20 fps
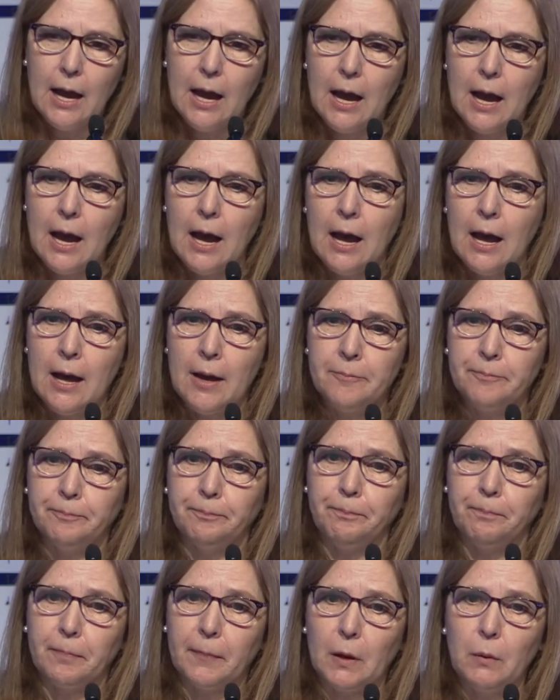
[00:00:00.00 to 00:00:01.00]
Um,
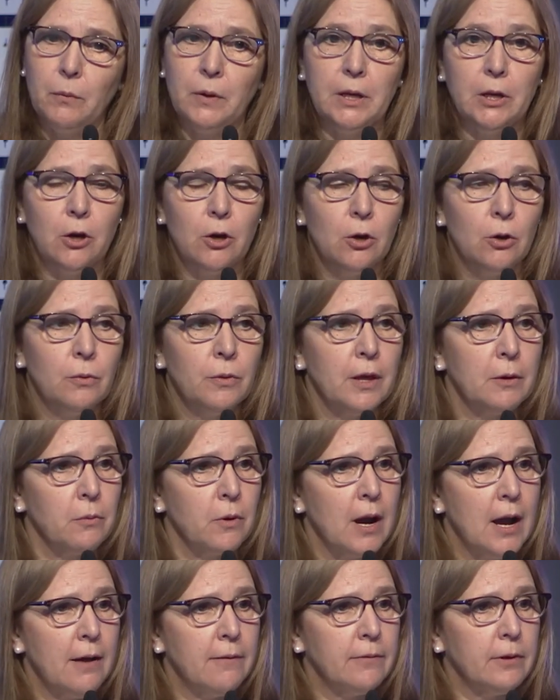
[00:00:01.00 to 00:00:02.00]
we know that we're
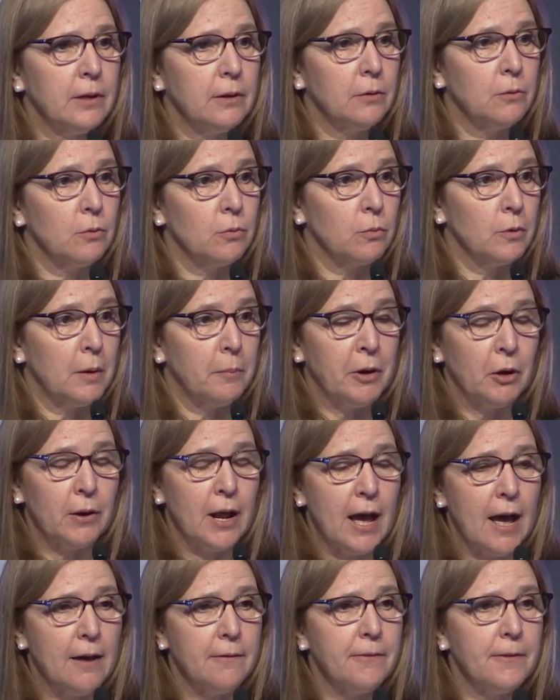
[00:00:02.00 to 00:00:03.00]
having about
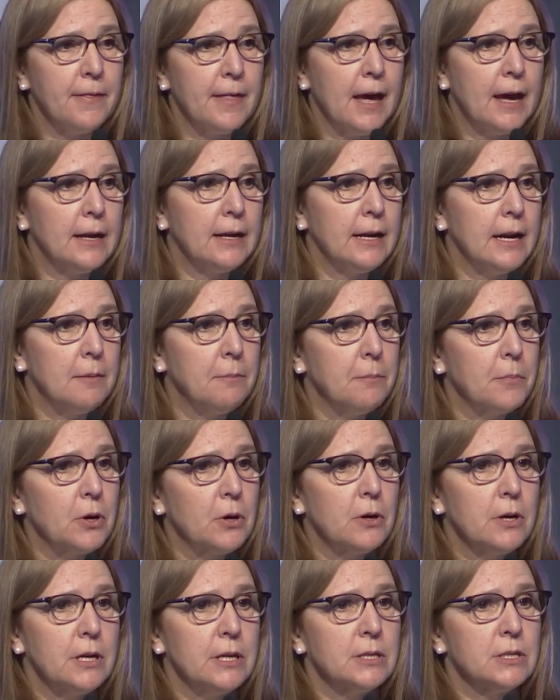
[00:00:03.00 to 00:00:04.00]
half of that
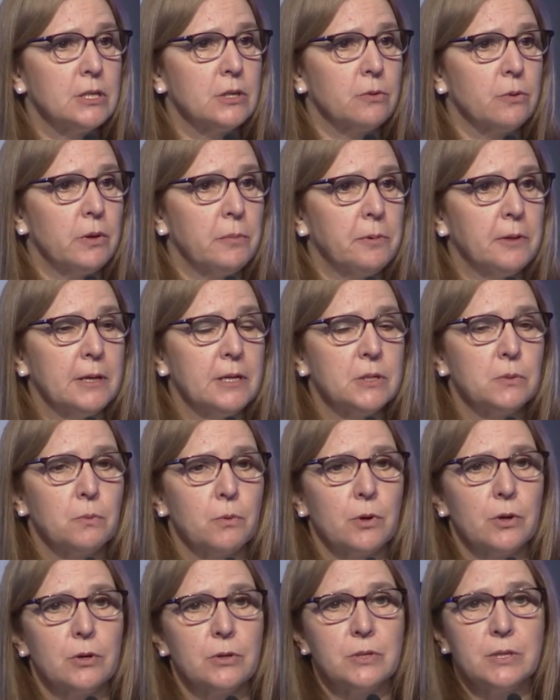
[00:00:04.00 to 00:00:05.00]
number is to replace
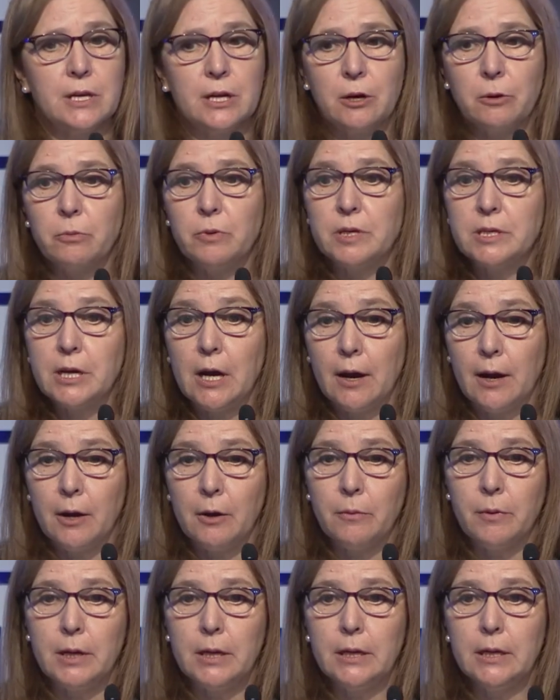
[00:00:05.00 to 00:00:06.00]
workers that are
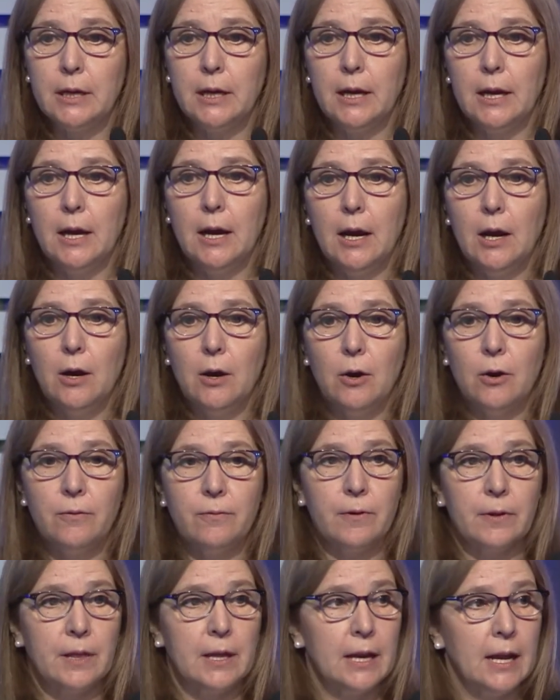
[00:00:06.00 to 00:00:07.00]
retiring
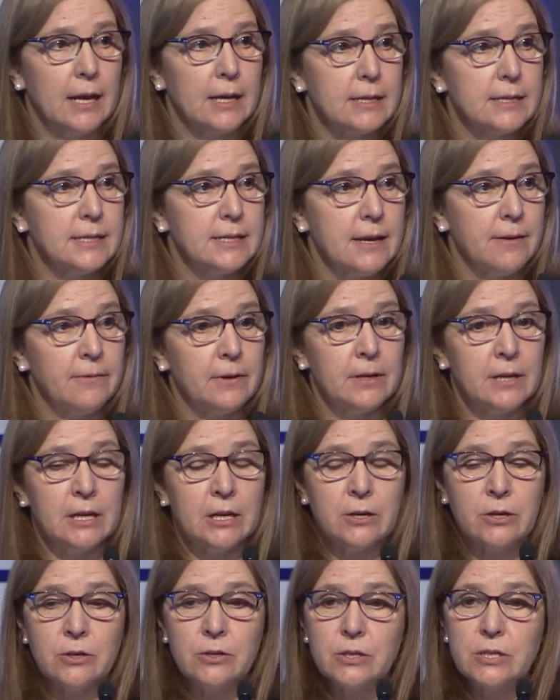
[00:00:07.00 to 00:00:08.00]
over the next seven
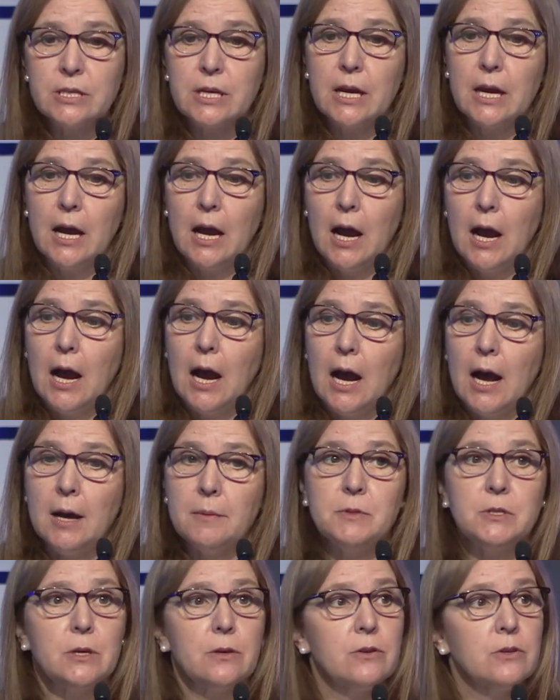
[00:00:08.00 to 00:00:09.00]
years.
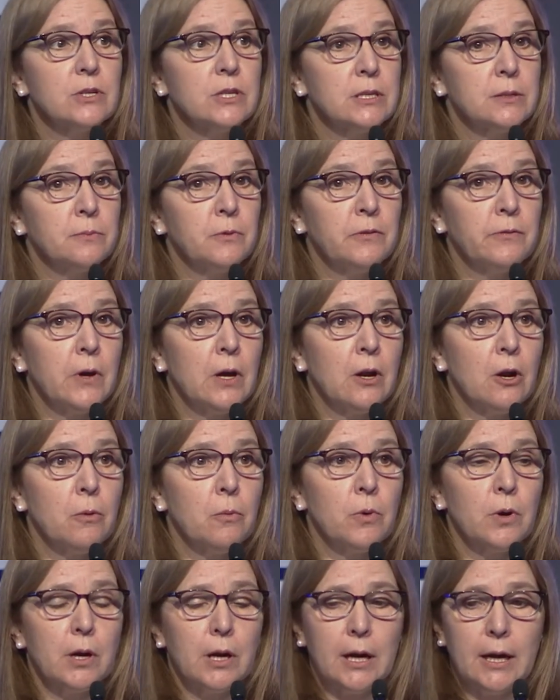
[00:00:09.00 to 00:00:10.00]
Um, so we've got our
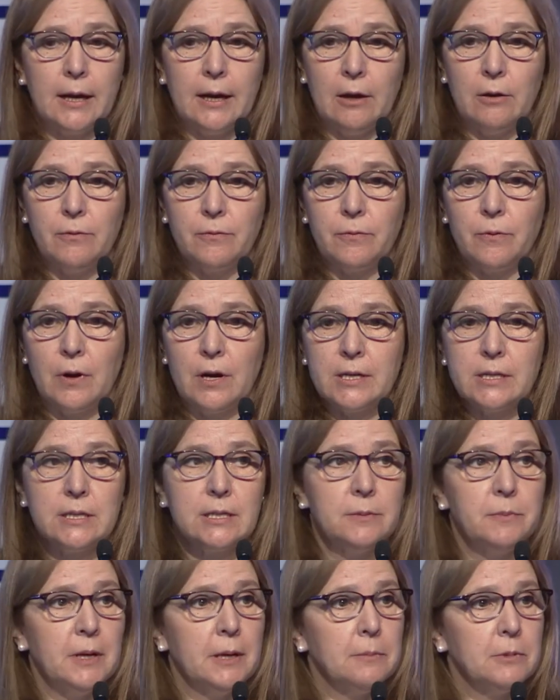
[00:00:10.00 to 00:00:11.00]
work cut out for us
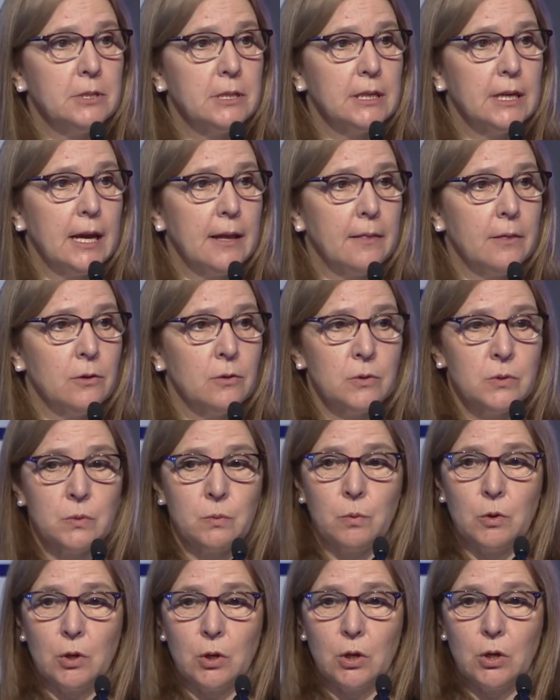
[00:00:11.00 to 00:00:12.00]
to be able to get those
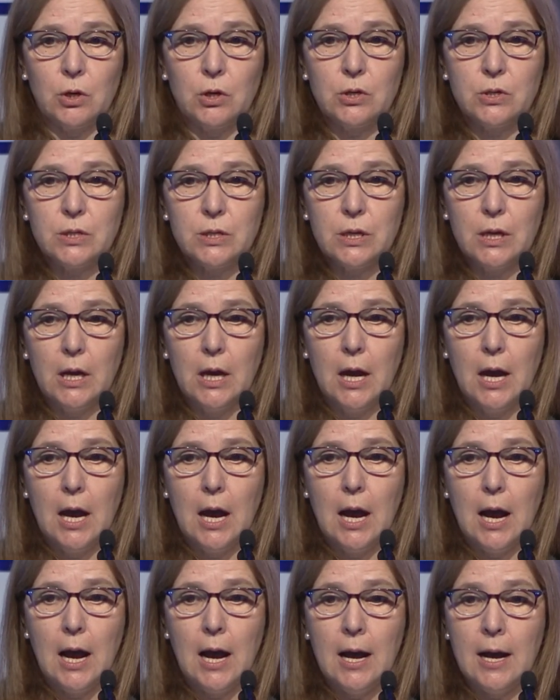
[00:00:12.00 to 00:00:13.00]
workers.
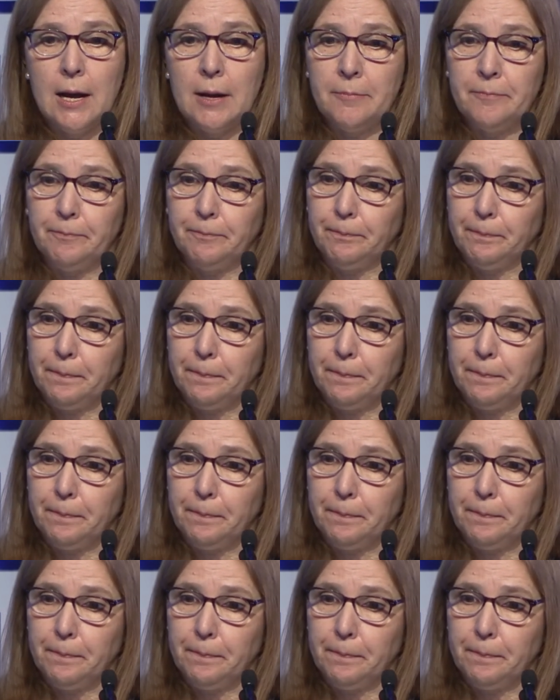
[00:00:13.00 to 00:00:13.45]
Um,